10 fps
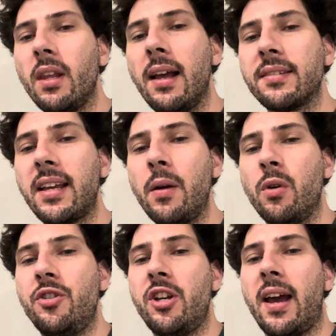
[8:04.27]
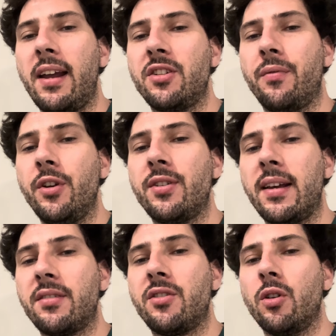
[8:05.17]
Same with GH. If you
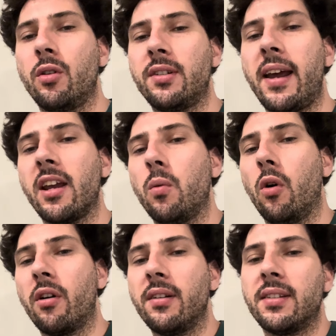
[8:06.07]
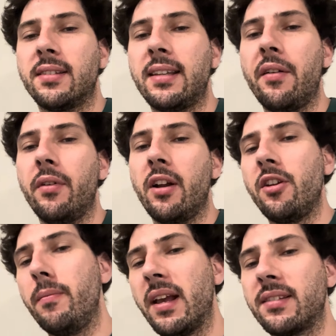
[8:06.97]
test your tank water, it's a 7 and
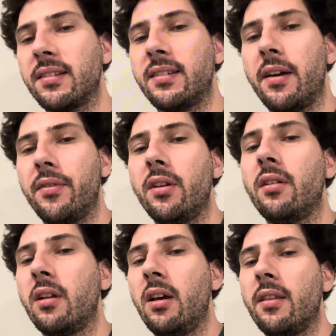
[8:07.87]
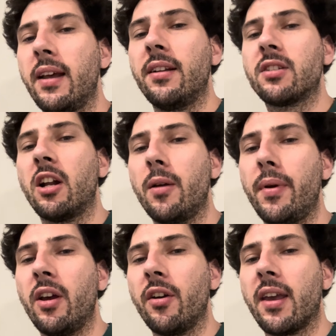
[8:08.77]
you mix a 7, then it's going to
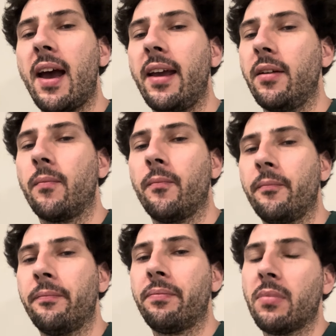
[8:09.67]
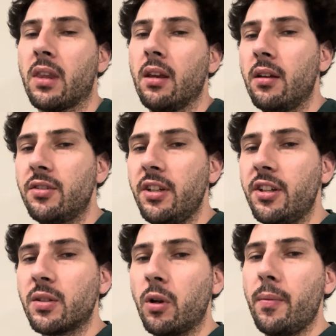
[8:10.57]
be okay. So you
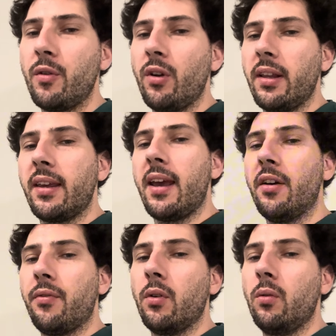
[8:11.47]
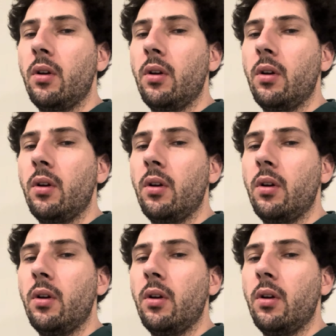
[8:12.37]
just want to be really careful